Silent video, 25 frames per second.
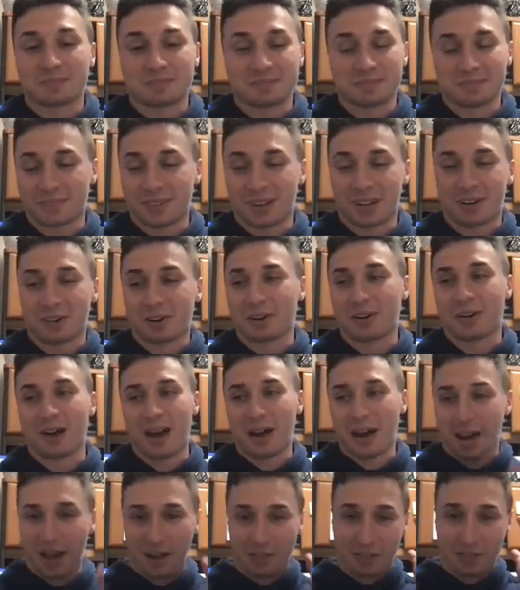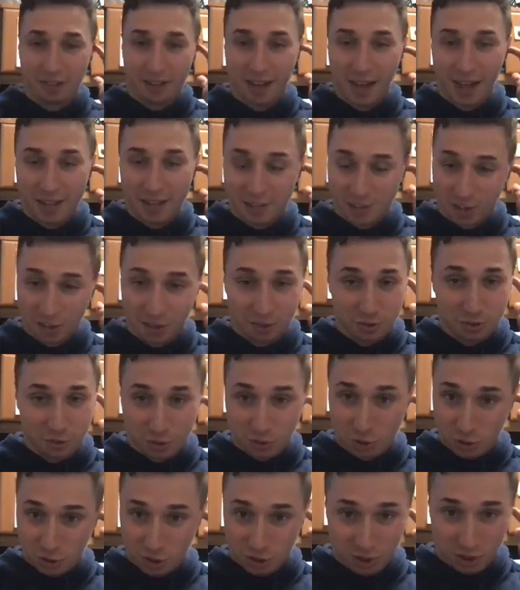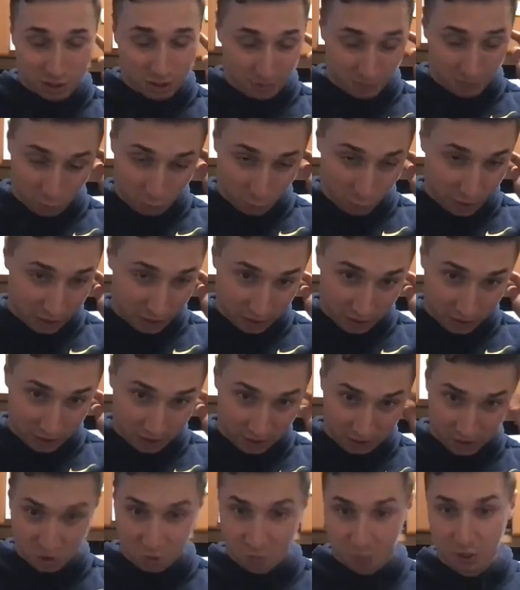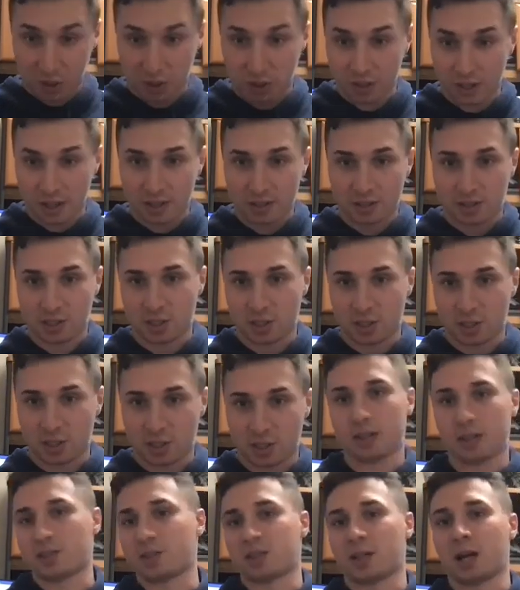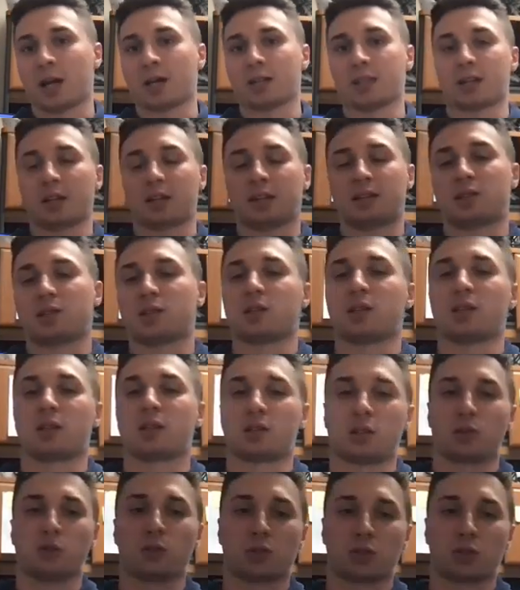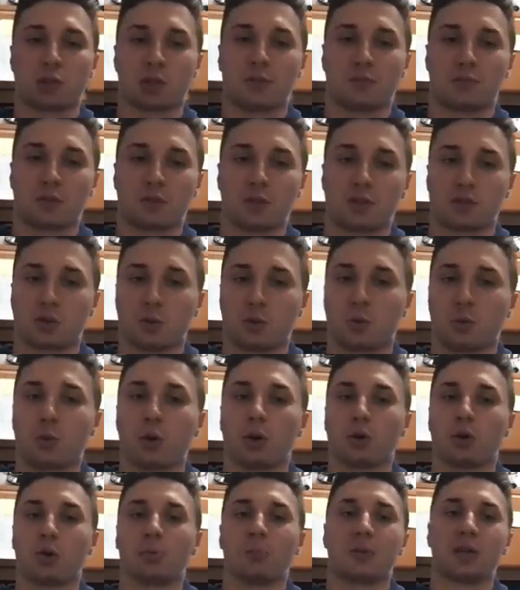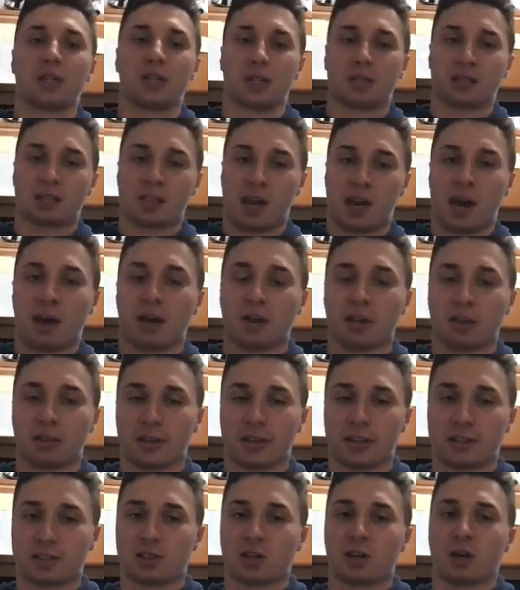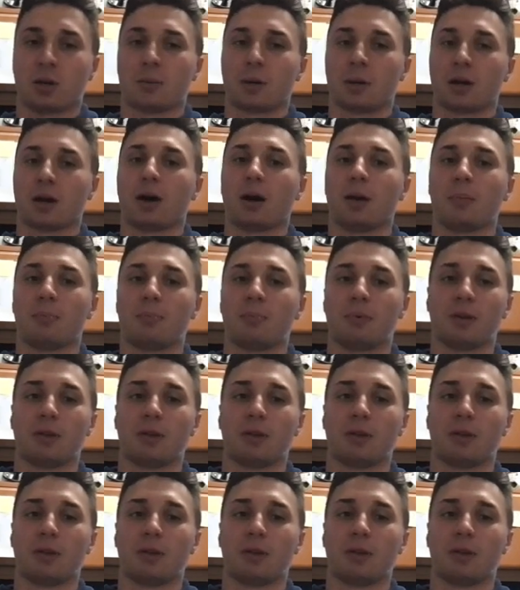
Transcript: I think Edson, just with the experience, it's not like Sadiq Yusuf is a world beating talent that's coming up.